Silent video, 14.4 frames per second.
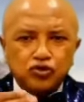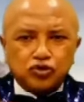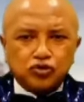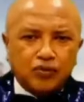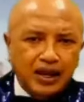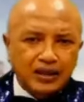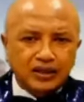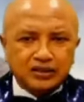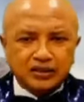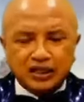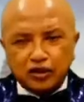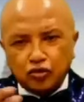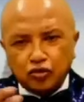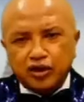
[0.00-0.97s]

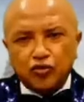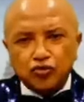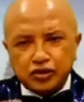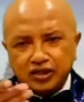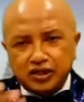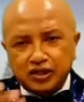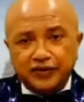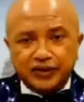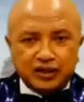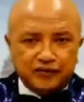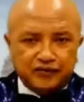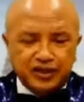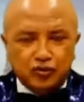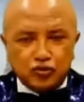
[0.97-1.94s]
YAHOSHUAH and the prophet.
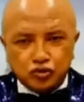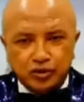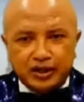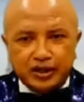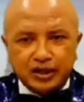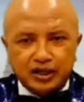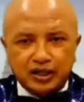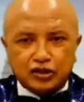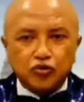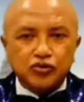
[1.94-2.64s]
Yeah, YAHOSHUAH.